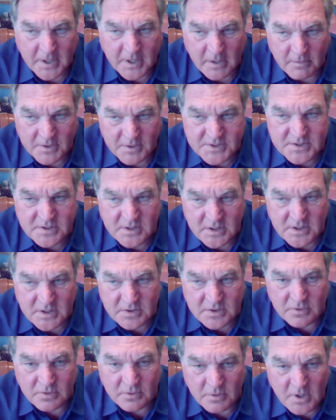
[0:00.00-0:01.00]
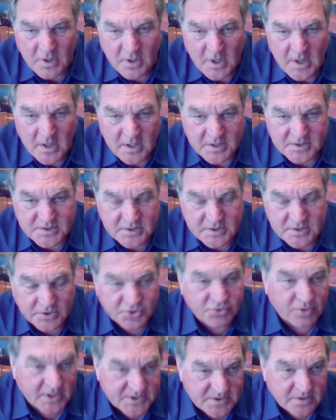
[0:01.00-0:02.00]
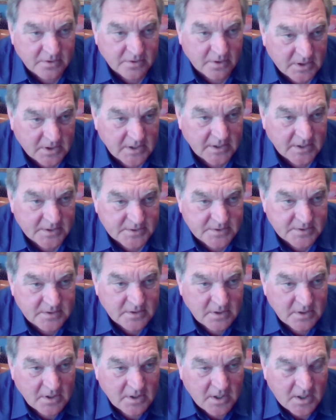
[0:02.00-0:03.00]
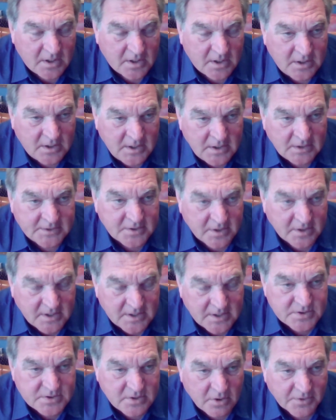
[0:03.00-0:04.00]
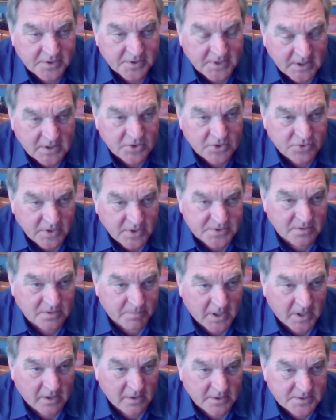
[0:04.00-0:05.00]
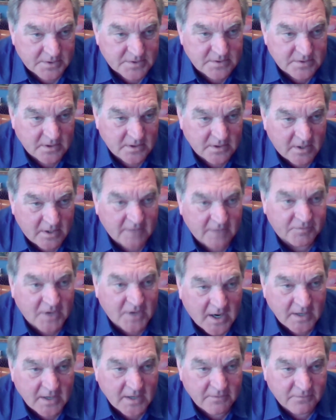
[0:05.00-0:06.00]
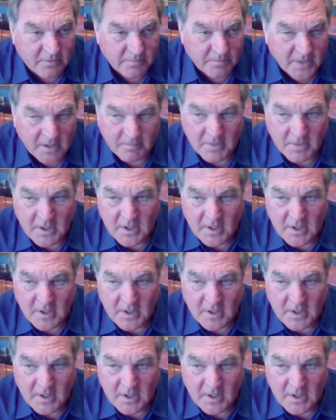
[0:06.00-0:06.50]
Parents need to instill trust in their kids and need to let their kids know that they can trust their parents and they don't have to hide from them.